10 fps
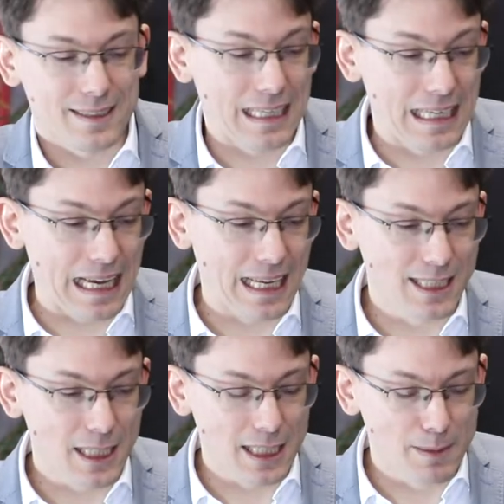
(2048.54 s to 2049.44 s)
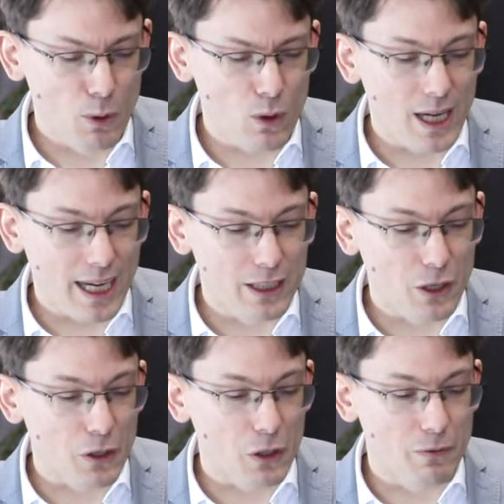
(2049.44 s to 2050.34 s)
it's more like
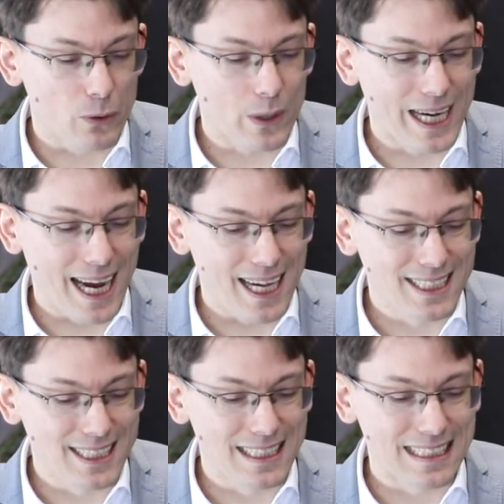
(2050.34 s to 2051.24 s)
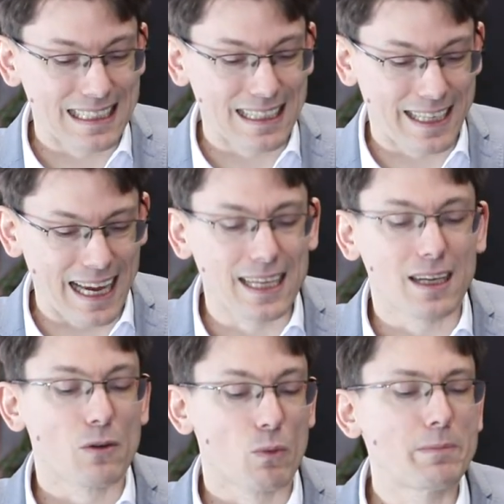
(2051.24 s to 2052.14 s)
the forecast. Again,
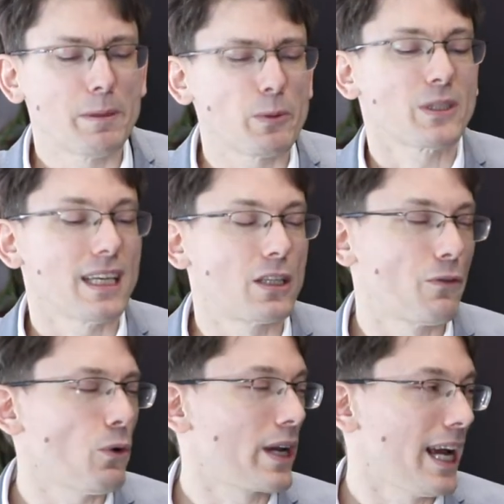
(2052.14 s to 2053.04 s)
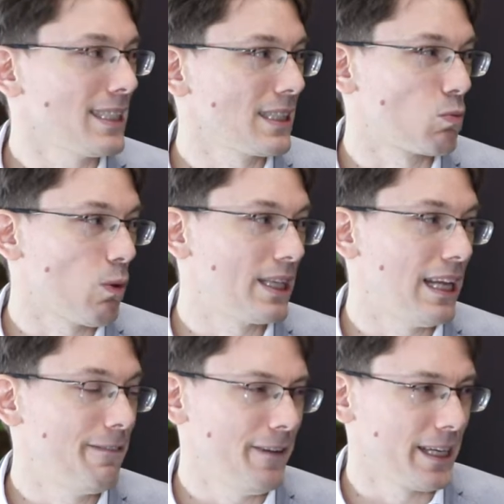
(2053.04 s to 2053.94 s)
when people say the forecast, what they
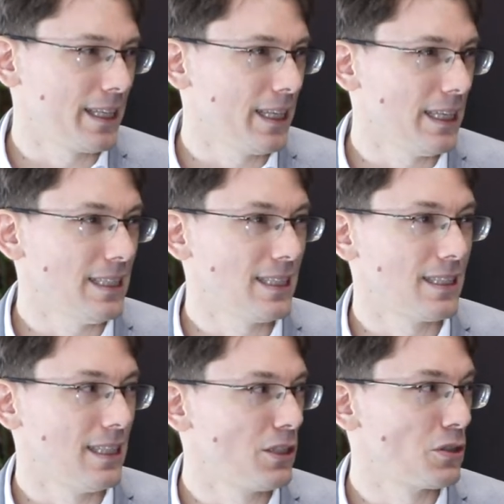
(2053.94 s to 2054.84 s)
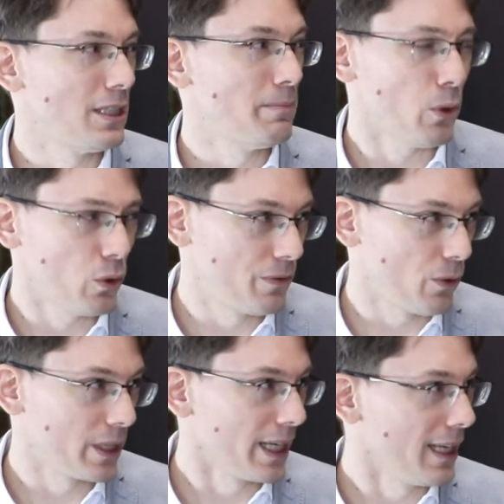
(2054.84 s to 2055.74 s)
think is literally point
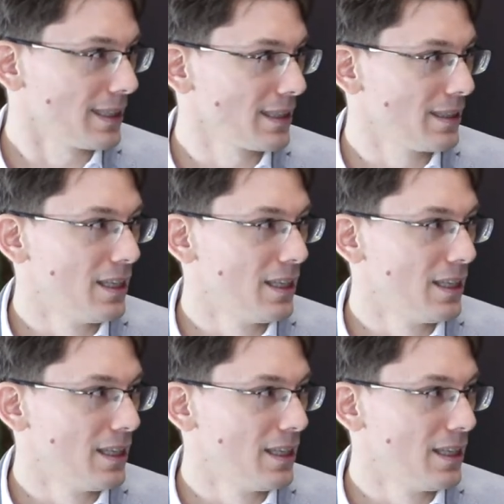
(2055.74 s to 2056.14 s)
forecast.